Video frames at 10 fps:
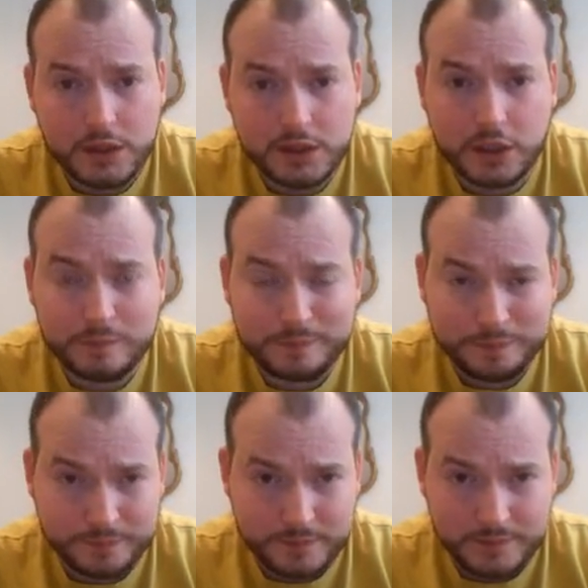So
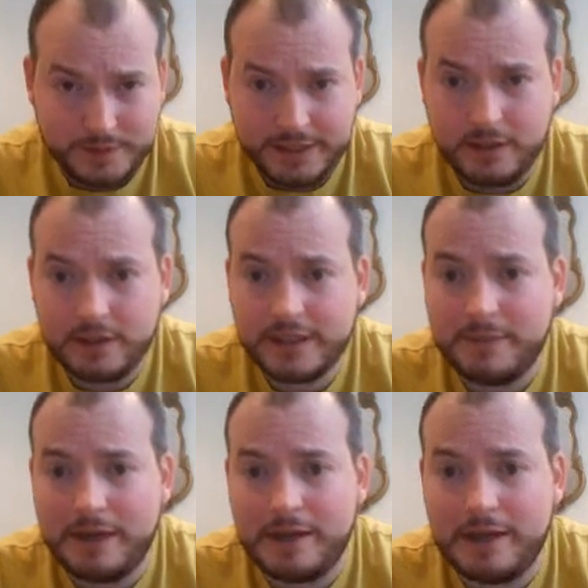give
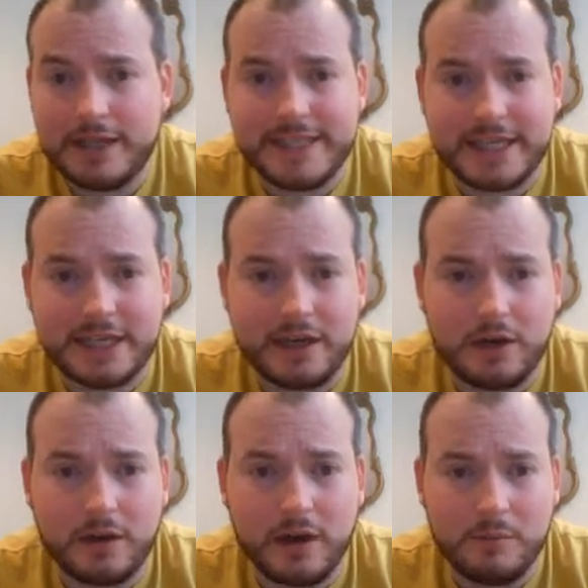me a second and
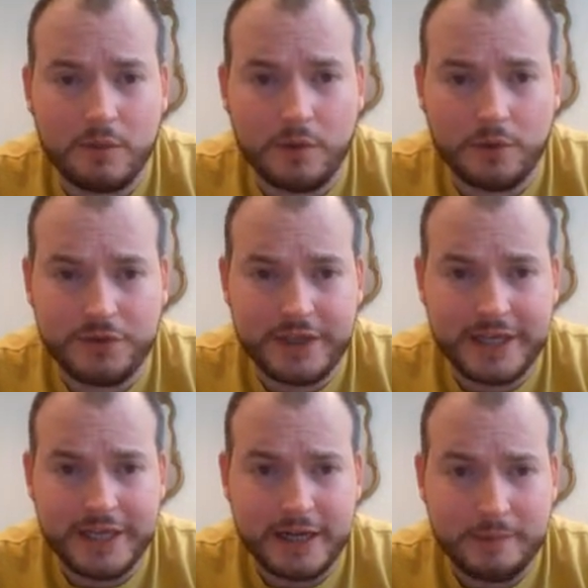I'll move on to
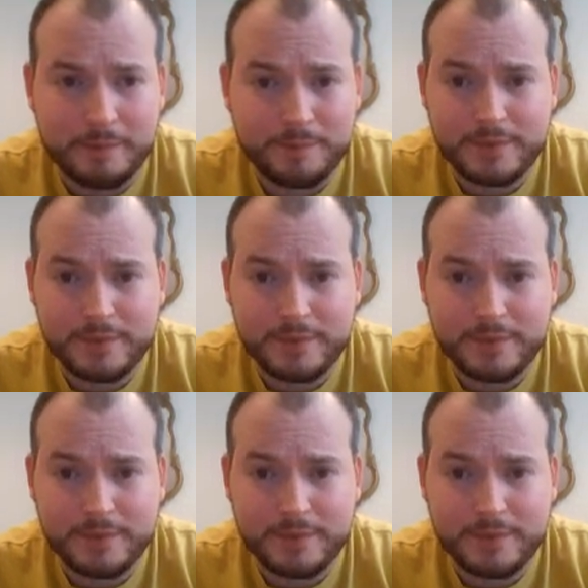the